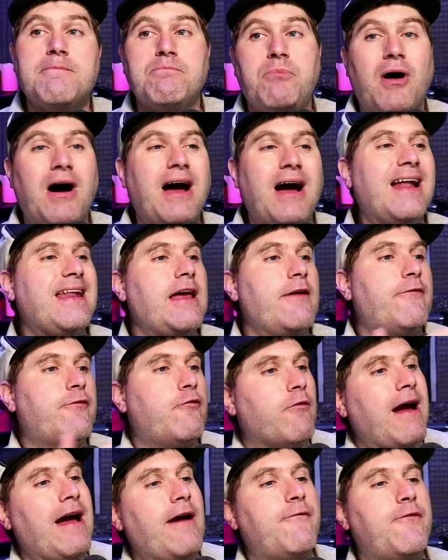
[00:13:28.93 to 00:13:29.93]
But if
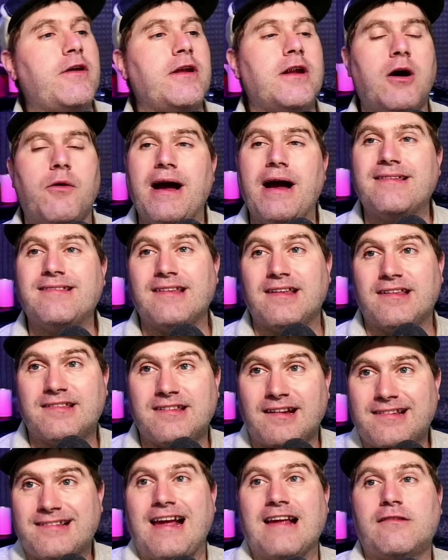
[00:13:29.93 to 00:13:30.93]
GrapheneOS is
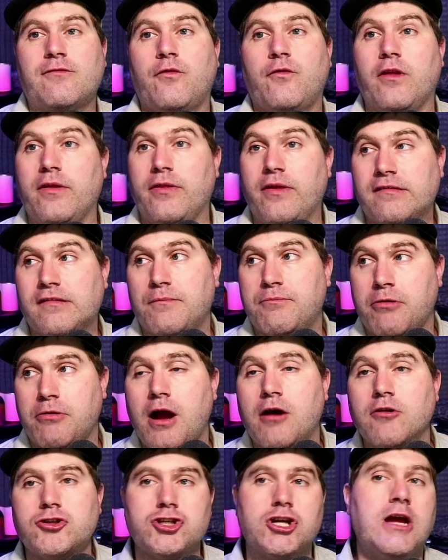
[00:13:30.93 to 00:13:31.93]
successful in this
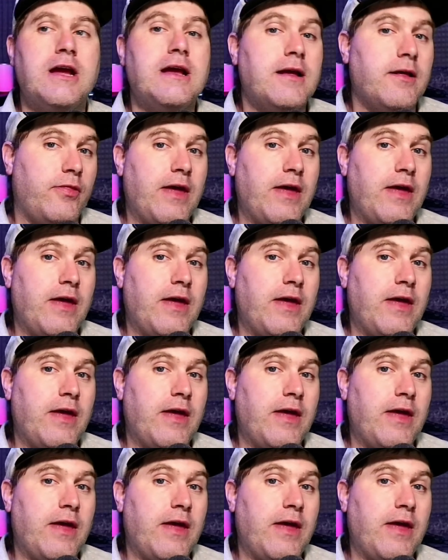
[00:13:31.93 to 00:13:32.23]
approach,